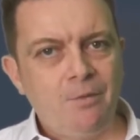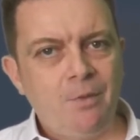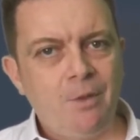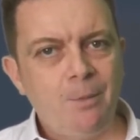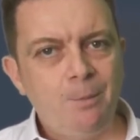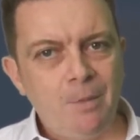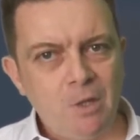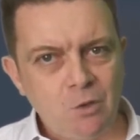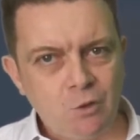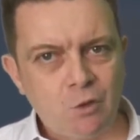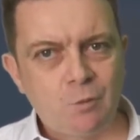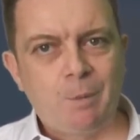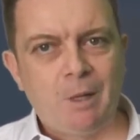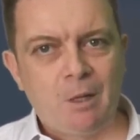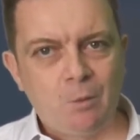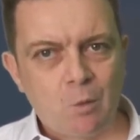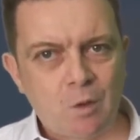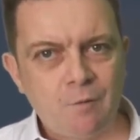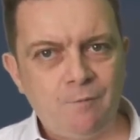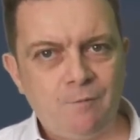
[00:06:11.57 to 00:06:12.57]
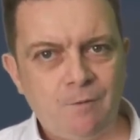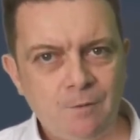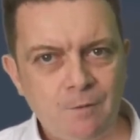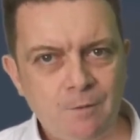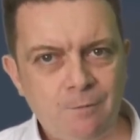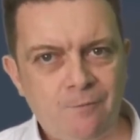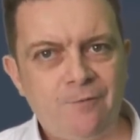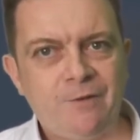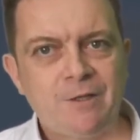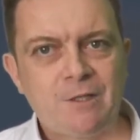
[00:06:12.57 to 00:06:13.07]
the most powerful
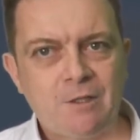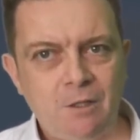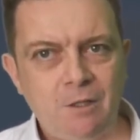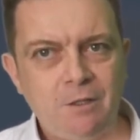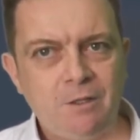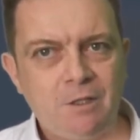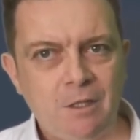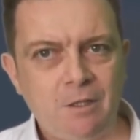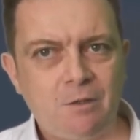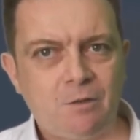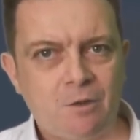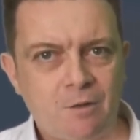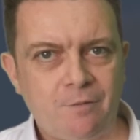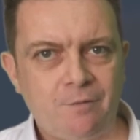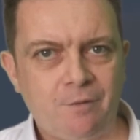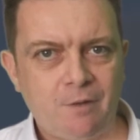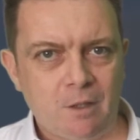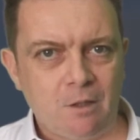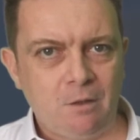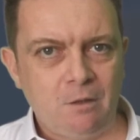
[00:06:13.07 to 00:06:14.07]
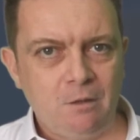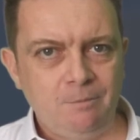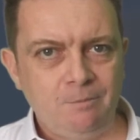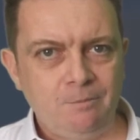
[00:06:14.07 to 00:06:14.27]
facilitator of all.